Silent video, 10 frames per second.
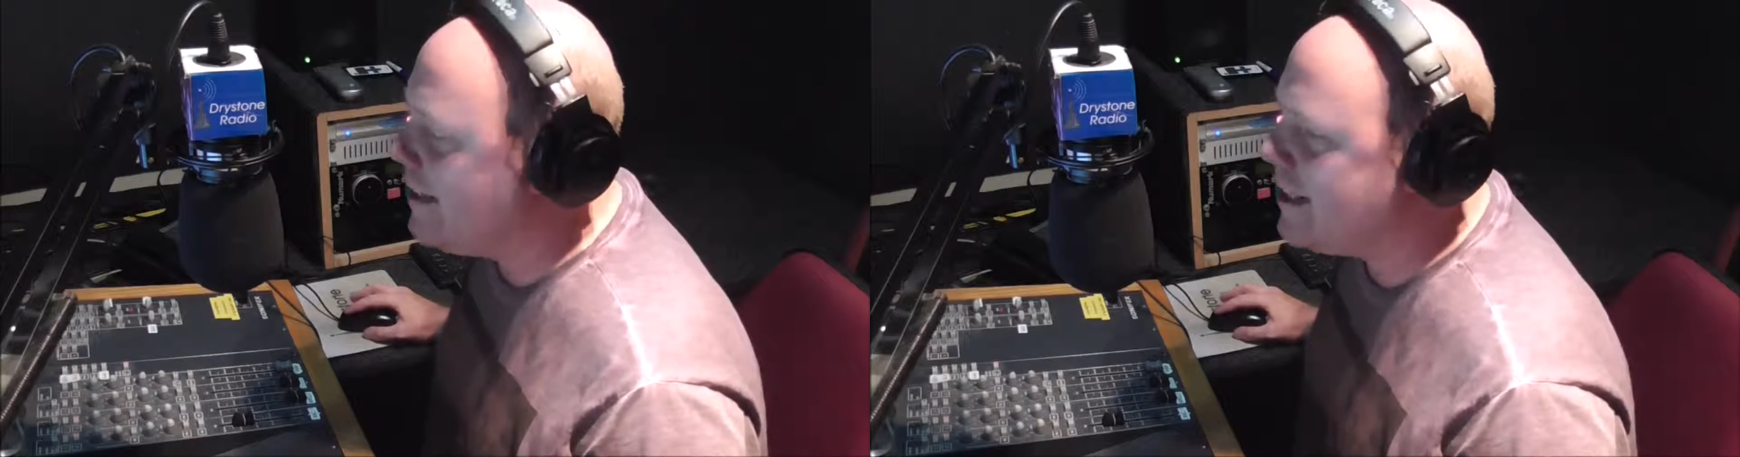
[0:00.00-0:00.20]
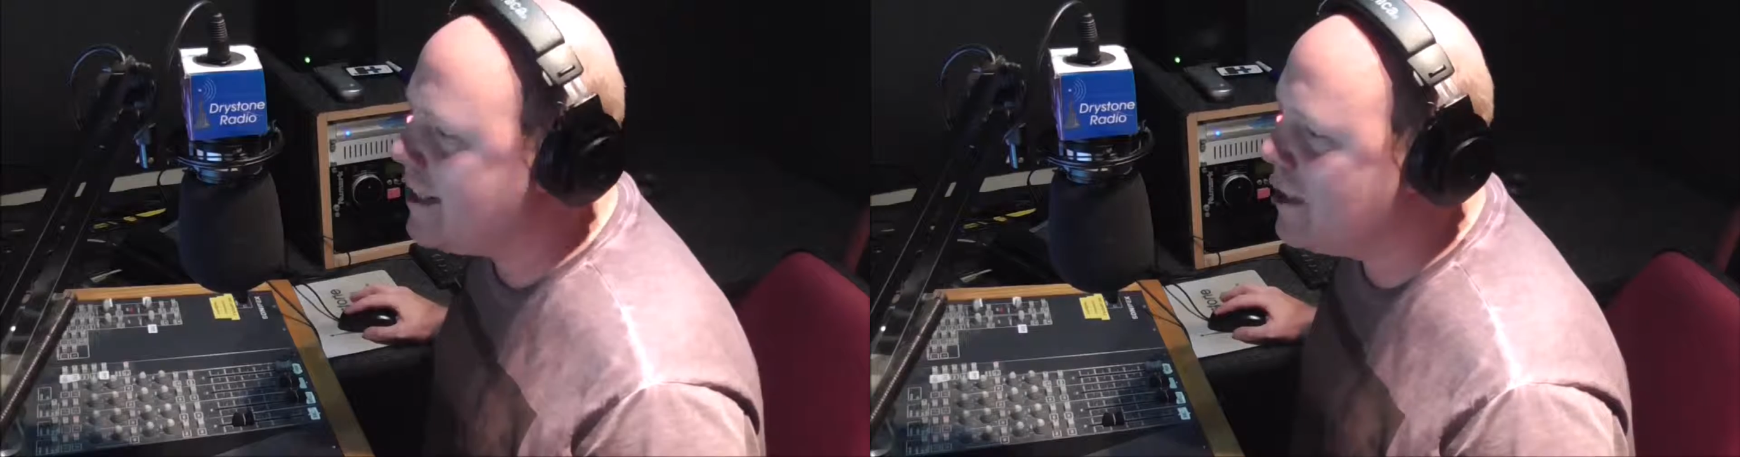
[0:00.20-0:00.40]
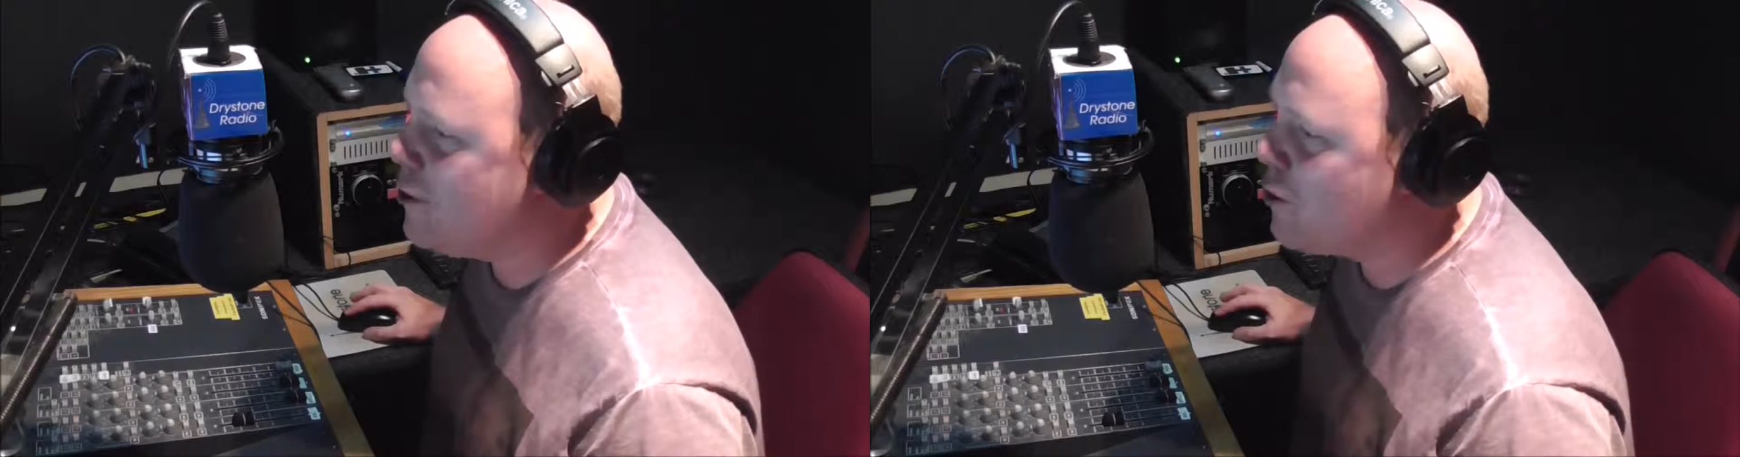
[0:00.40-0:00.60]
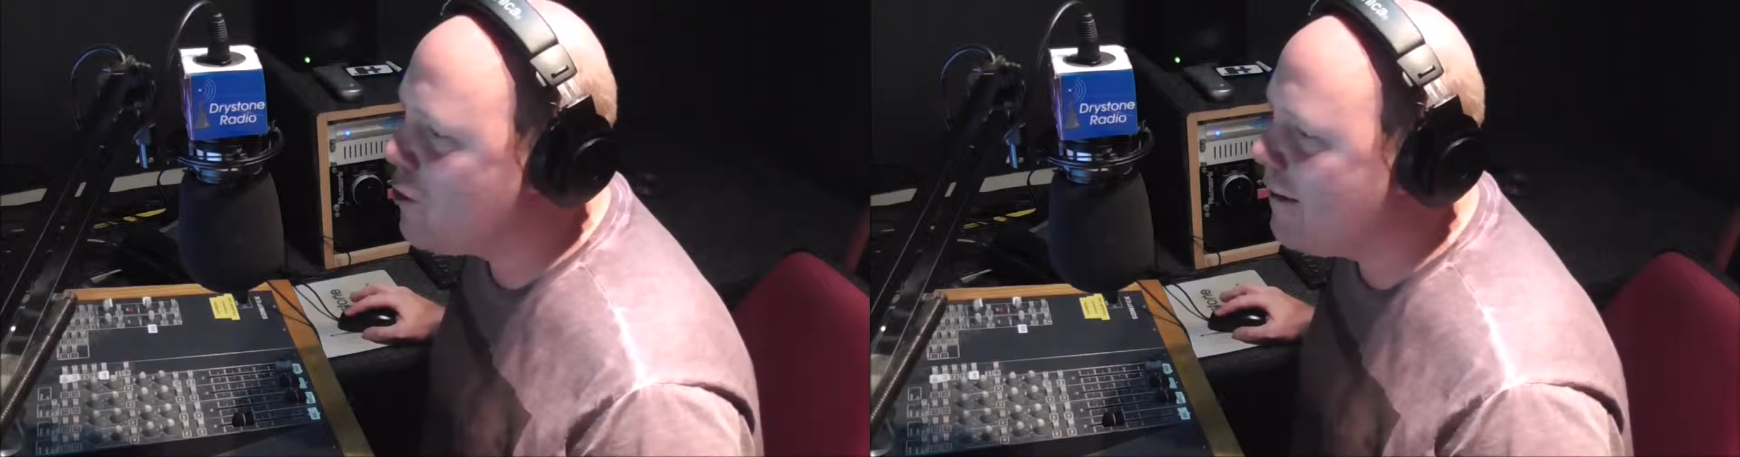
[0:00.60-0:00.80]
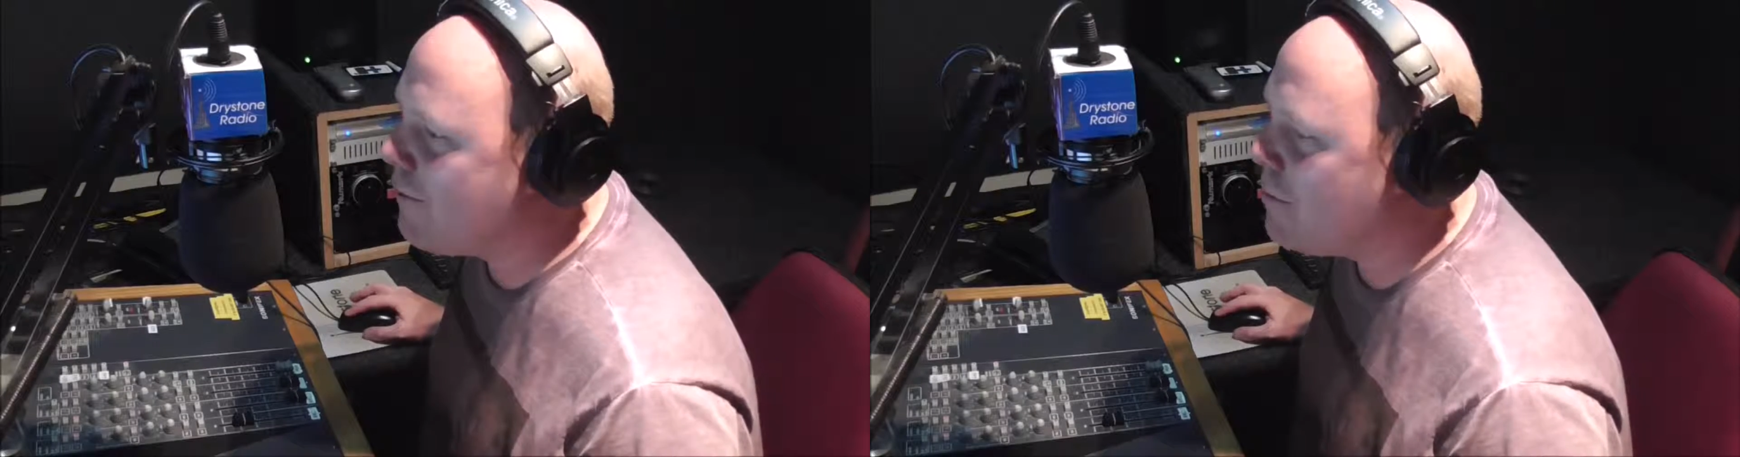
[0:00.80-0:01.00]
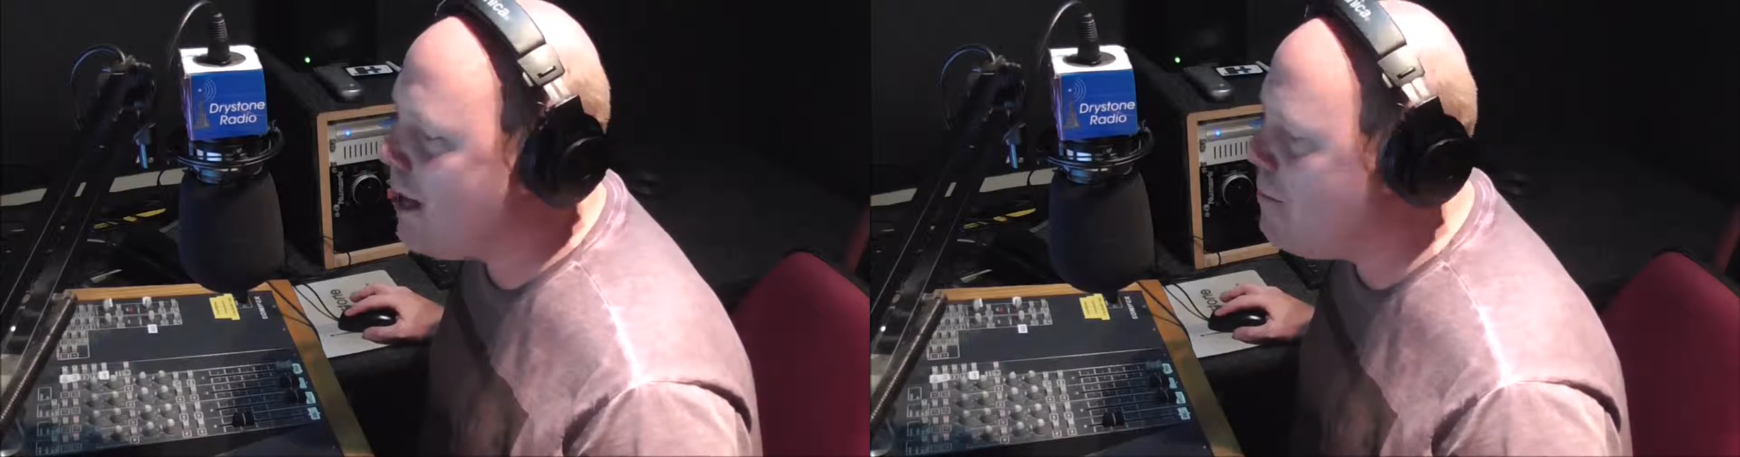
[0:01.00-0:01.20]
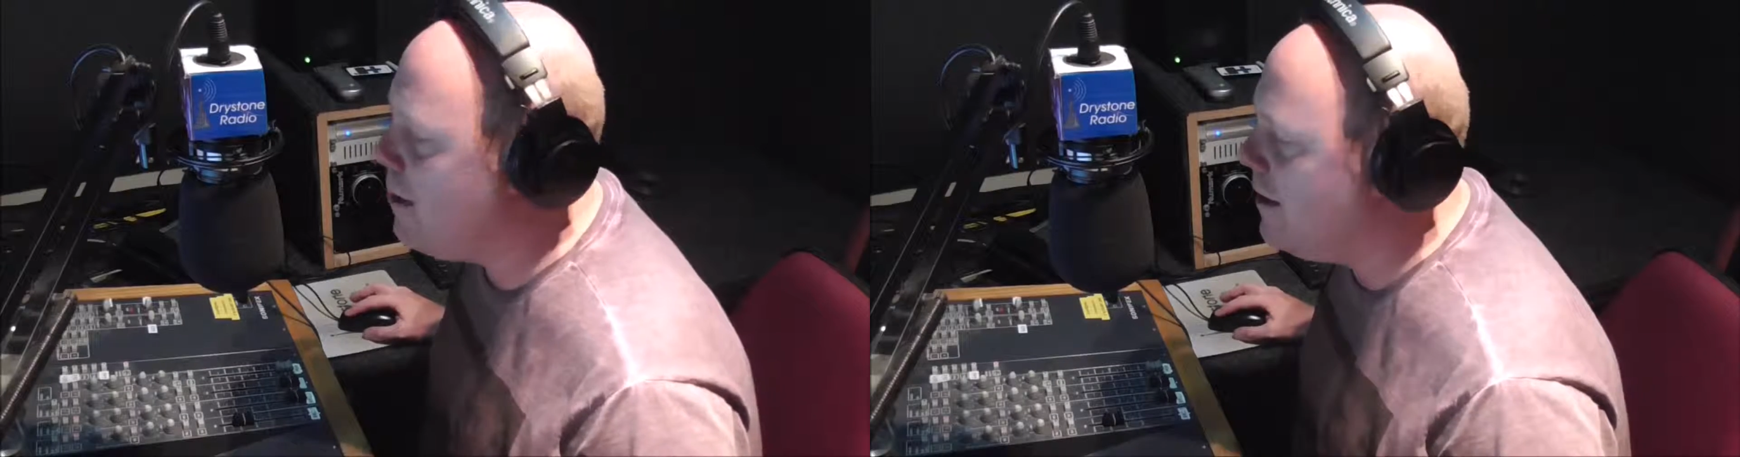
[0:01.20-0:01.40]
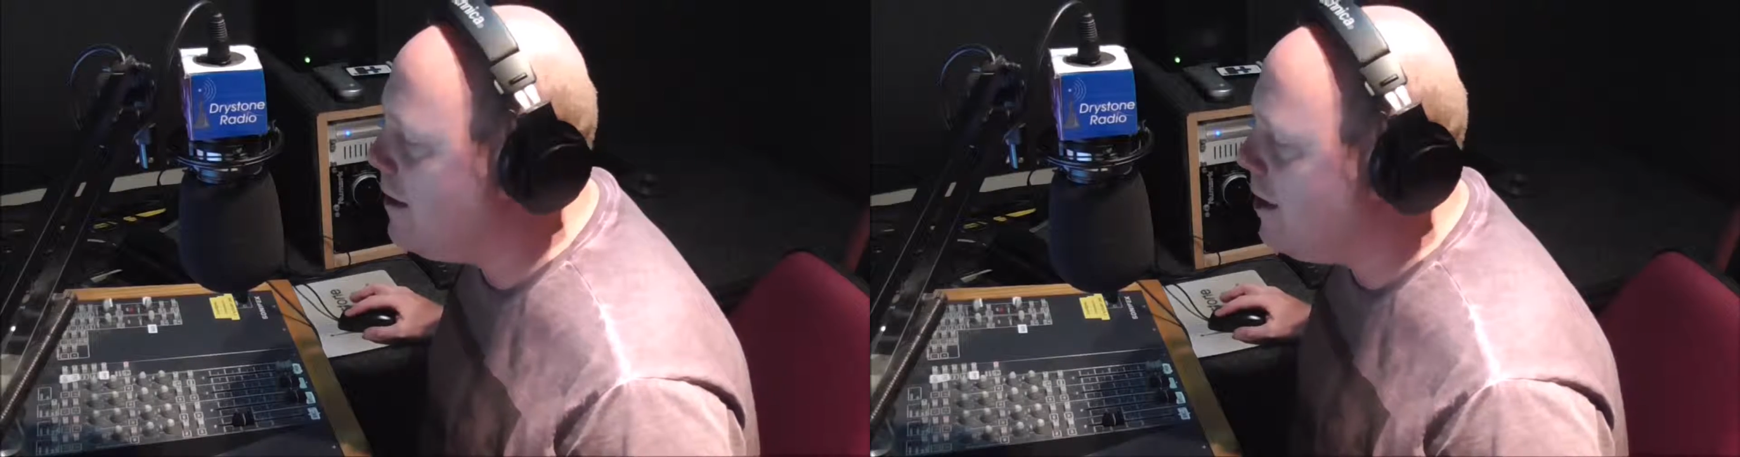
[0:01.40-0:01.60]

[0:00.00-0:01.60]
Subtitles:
This is a new track from them,